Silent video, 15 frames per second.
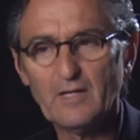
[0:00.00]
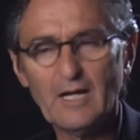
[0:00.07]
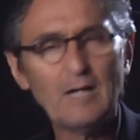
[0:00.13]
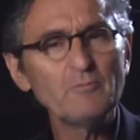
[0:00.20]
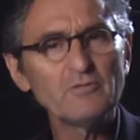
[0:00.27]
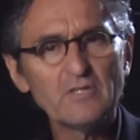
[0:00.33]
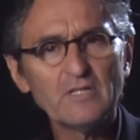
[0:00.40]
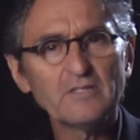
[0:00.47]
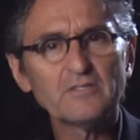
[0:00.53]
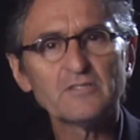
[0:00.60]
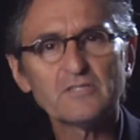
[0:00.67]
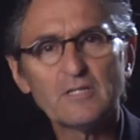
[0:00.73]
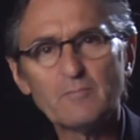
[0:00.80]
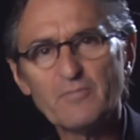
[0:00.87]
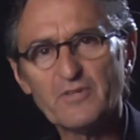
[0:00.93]
How would you like to
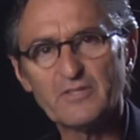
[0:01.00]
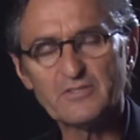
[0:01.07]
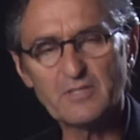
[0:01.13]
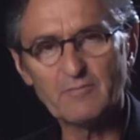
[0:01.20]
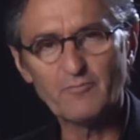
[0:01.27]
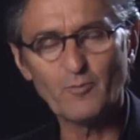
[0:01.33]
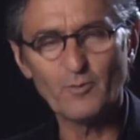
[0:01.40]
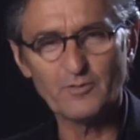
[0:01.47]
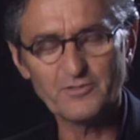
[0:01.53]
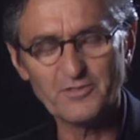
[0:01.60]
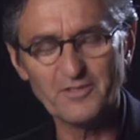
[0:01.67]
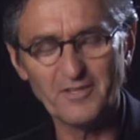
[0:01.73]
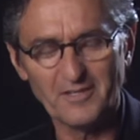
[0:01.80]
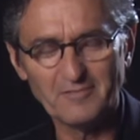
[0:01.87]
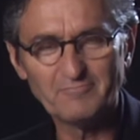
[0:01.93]
sum things up for us
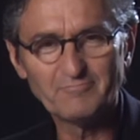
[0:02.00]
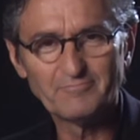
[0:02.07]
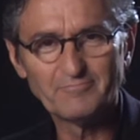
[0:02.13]
today?